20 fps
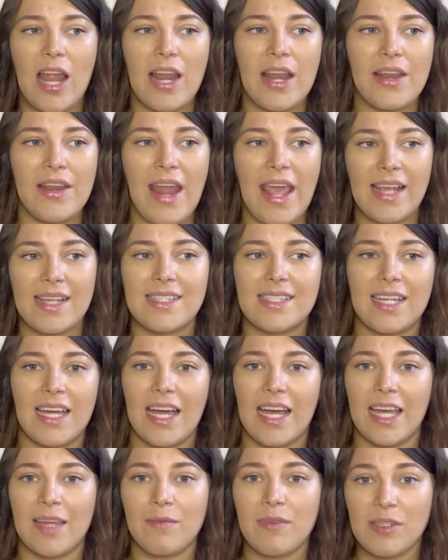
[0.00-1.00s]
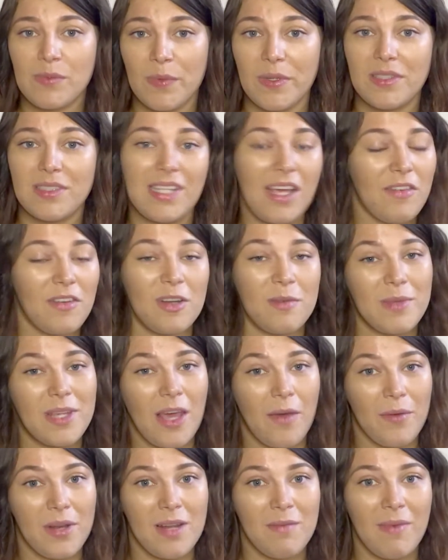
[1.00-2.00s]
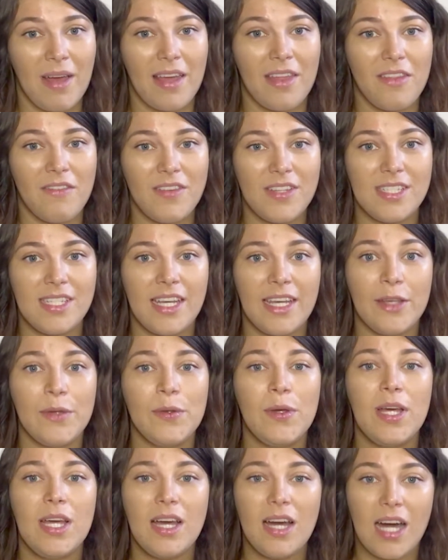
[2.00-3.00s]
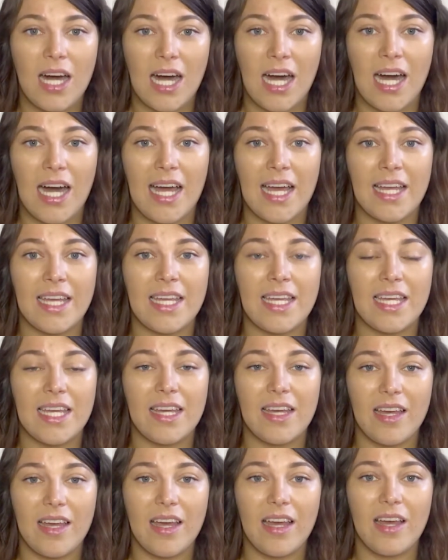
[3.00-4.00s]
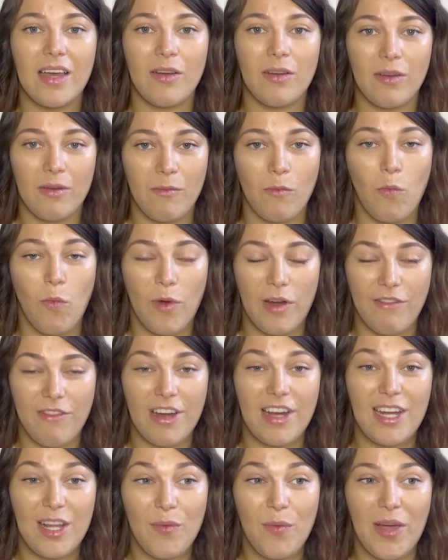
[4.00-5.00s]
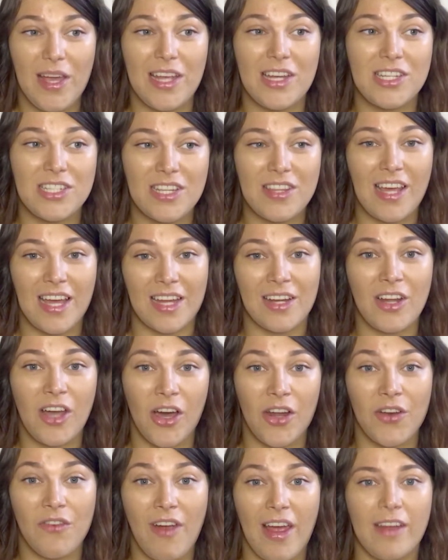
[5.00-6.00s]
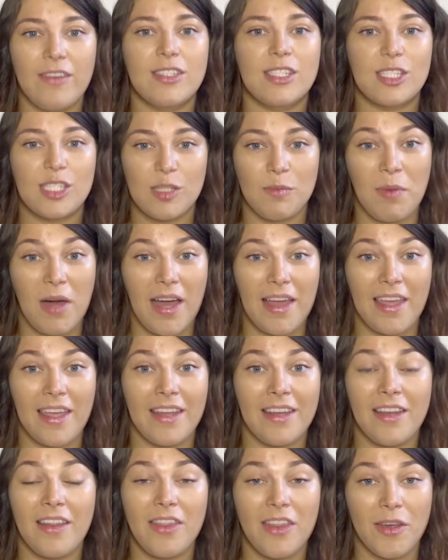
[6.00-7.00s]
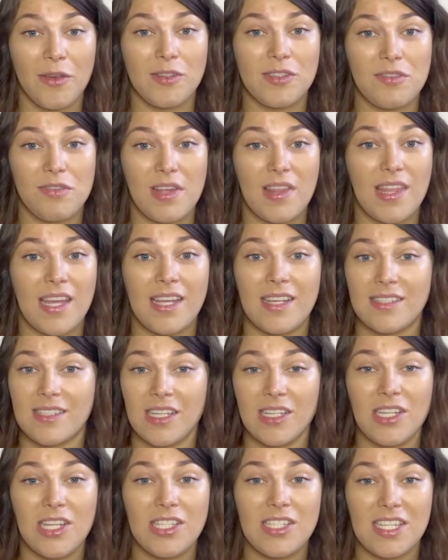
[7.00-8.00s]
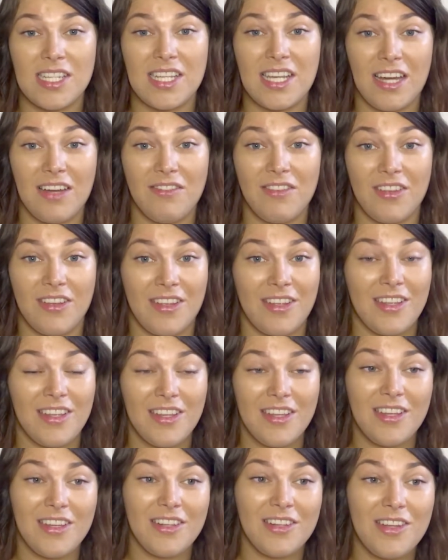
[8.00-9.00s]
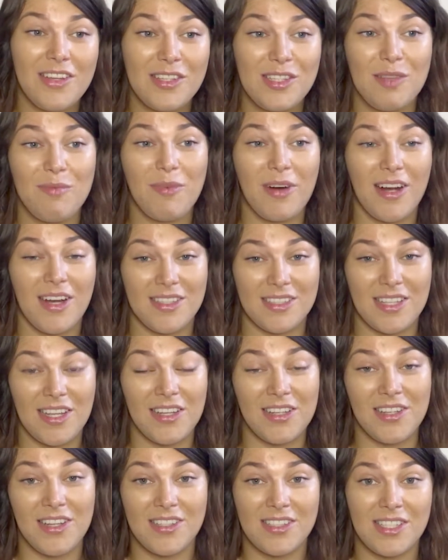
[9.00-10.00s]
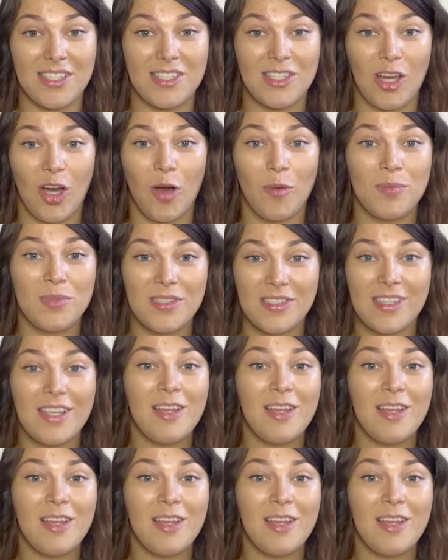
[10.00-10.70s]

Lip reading: next time, this will definitely be going in my other video, I really wish that I'd gotten around to buying those 3 things: a nursing cover, nursing bras and nursing tops.